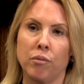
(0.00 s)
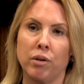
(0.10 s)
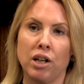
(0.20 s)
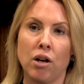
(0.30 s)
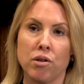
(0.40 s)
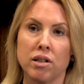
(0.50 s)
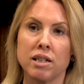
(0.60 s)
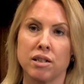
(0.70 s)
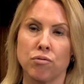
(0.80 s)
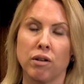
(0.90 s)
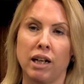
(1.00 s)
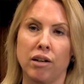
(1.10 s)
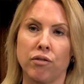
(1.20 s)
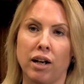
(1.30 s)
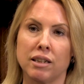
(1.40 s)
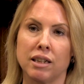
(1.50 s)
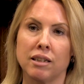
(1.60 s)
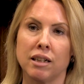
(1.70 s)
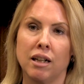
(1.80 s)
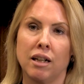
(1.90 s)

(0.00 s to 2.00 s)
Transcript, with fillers: And we know that this has really affected